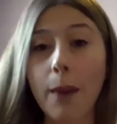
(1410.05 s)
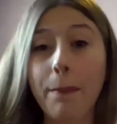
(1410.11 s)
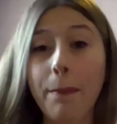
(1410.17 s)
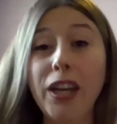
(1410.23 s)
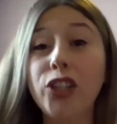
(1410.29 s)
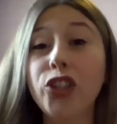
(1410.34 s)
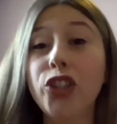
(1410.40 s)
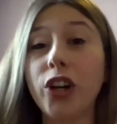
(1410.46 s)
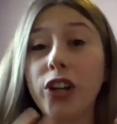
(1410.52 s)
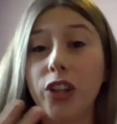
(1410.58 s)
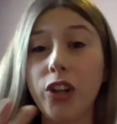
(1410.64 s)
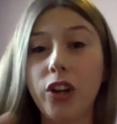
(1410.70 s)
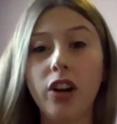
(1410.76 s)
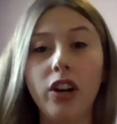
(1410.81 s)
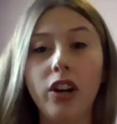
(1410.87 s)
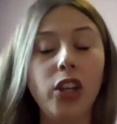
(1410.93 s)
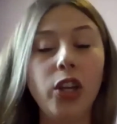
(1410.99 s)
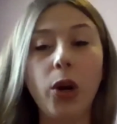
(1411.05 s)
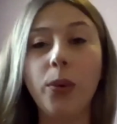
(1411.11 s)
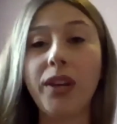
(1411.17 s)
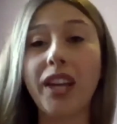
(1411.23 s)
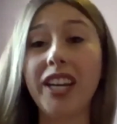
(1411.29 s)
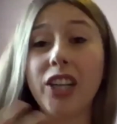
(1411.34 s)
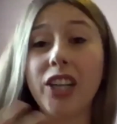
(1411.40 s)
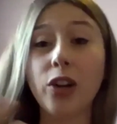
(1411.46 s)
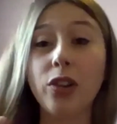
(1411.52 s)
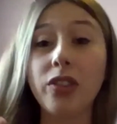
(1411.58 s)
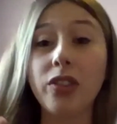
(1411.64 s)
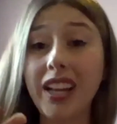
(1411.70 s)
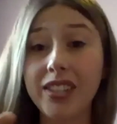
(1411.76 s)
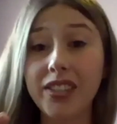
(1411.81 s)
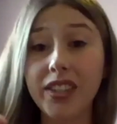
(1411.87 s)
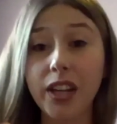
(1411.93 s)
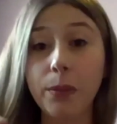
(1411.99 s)
Make sure you're, you know, getting your
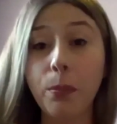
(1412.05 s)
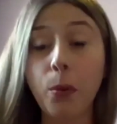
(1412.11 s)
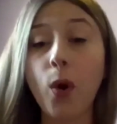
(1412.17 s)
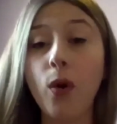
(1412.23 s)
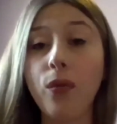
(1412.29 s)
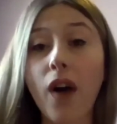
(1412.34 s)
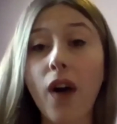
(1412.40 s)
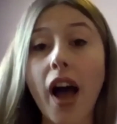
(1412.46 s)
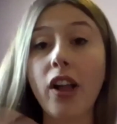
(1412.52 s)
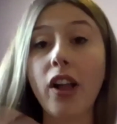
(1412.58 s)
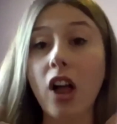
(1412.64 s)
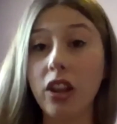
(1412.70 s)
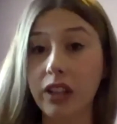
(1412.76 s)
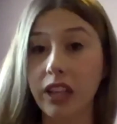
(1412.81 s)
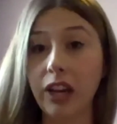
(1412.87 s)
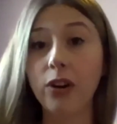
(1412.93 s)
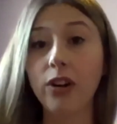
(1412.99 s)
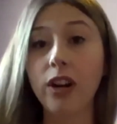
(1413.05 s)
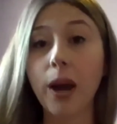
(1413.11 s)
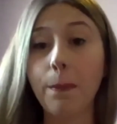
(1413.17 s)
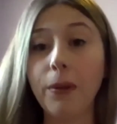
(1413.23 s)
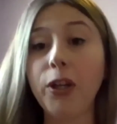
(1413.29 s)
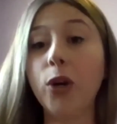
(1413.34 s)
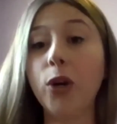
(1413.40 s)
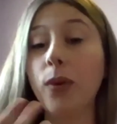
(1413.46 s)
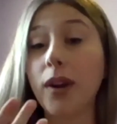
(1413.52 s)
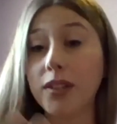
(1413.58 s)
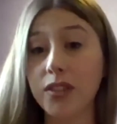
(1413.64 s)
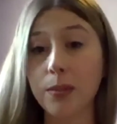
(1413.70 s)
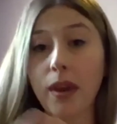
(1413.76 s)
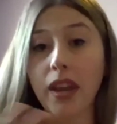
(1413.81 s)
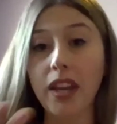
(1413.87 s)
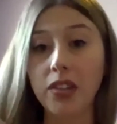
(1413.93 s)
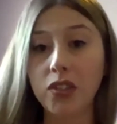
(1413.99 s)
LinkedIn profile all geared up and your
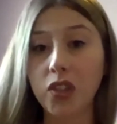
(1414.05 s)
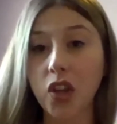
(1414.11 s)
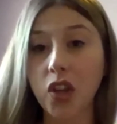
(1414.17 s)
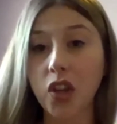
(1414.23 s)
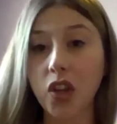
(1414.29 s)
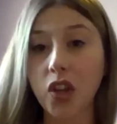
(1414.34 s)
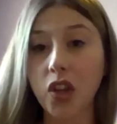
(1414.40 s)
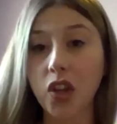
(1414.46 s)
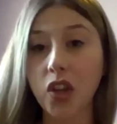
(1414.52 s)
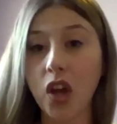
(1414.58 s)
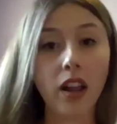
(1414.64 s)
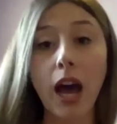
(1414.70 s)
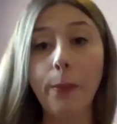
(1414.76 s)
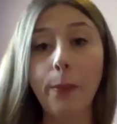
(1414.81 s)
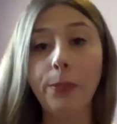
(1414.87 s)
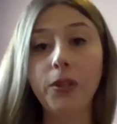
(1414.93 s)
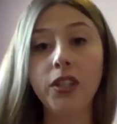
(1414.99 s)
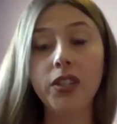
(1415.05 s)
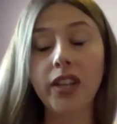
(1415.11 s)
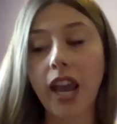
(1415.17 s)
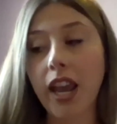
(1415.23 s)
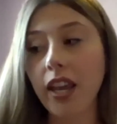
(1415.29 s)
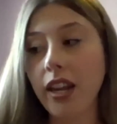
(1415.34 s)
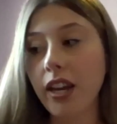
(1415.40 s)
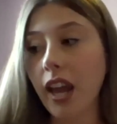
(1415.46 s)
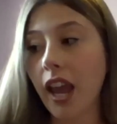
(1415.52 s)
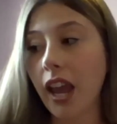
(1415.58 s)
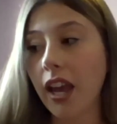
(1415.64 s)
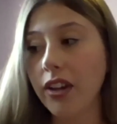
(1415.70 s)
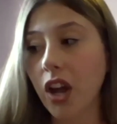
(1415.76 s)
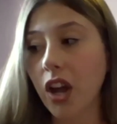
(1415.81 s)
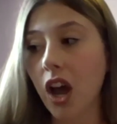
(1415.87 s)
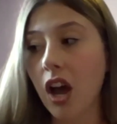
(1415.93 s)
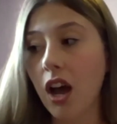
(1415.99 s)
resumes all up to
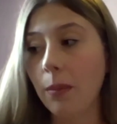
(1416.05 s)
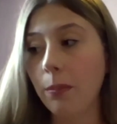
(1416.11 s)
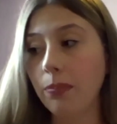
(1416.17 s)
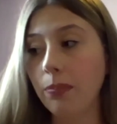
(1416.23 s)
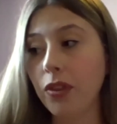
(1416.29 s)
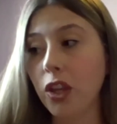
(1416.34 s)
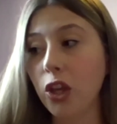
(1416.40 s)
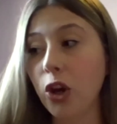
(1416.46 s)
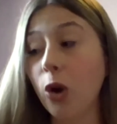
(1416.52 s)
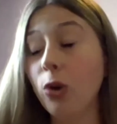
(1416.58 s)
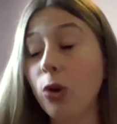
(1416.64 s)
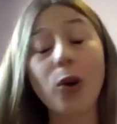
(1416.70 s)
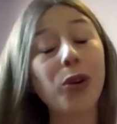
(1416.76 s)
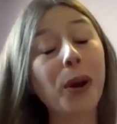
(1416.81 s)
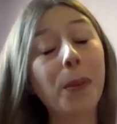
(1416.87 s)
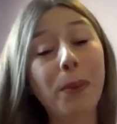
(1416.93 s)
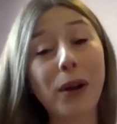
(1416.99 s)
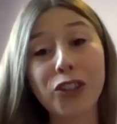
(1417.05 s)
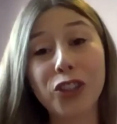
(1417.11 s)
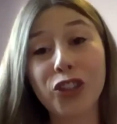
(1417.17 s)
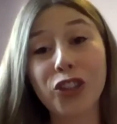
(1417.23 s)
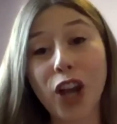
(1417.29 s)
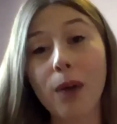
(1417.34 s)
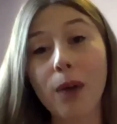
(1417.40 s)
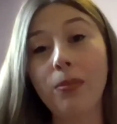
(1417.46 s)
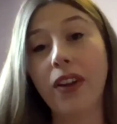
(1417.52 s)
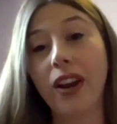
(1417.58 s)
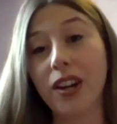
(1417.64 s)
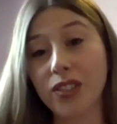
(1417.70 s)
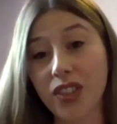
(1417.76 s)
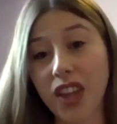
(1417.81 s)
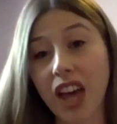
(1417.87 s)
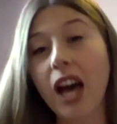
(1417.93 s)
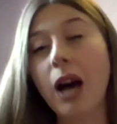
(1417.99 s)
date, and you know, go to a bunch of job
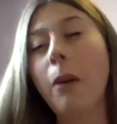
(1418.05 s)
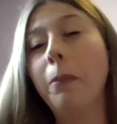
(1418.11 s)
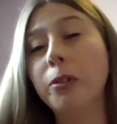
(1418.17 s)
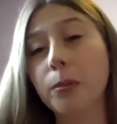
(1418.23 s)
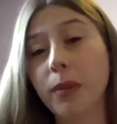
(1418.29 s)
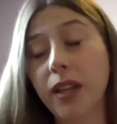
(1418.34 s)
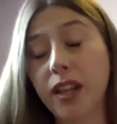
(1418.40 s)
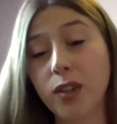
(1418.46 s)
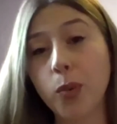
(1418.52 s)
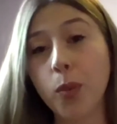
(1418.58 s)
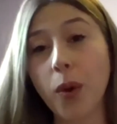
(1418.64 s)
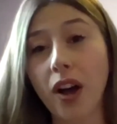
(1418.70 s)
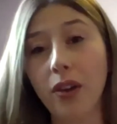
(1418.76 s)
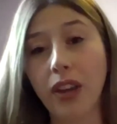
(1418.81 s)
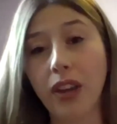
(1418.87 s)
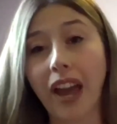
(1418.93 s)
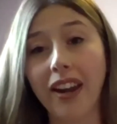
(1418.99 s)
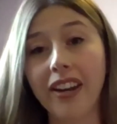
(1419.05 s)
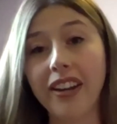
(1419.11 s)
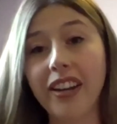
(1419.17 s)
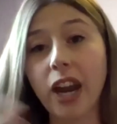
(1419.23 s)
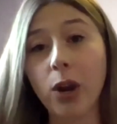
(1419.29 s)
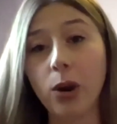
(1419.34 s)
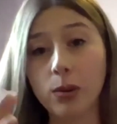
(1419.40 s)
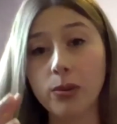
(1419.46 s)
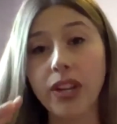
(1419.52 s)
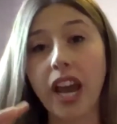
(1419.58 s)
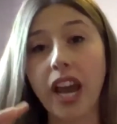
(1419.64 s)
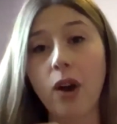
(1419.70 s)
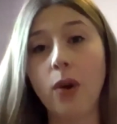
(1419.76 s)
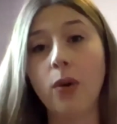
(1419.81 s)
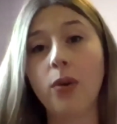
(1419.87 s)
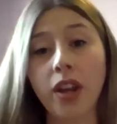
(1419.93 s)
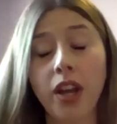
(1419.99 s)
fairs. That helped me as well, kind of narrow
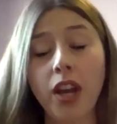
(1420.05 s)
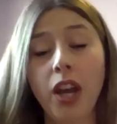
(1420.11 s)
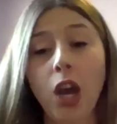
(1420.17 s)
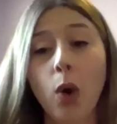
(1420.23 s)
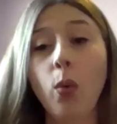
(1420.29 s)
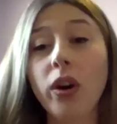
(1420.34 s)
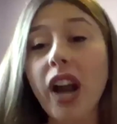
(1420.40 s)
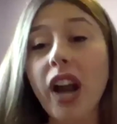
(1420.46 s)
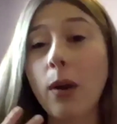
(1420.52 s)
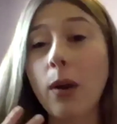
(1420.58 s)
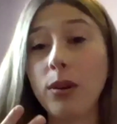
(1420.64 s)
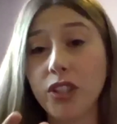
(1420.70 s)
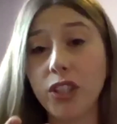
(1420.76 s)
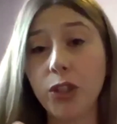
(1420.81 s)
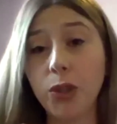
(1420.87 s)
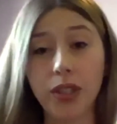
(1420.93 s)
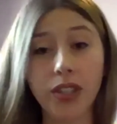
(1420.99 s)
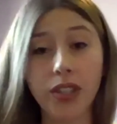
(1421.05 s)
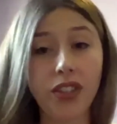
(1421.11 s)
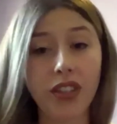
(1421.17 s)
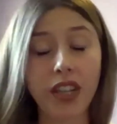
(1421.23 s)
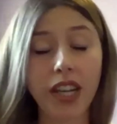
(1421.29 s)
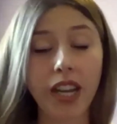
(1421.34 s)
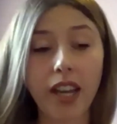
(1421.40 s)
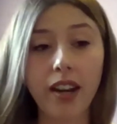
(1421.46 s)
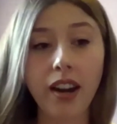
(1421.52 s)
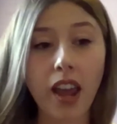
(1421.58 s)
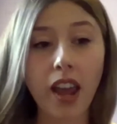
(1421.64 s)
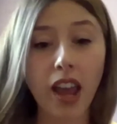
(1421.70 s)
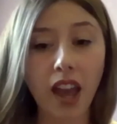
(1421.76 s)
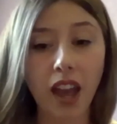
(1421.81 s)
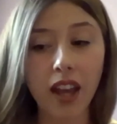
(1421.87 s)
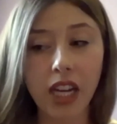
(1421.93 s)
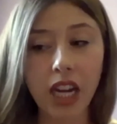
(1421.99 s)
down what I was interested in.
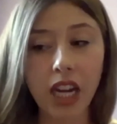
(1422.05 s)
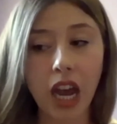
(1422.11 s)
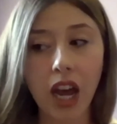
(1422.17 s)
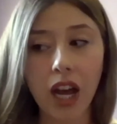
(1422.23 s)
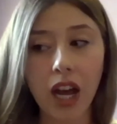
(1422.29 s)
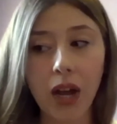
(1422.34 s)
And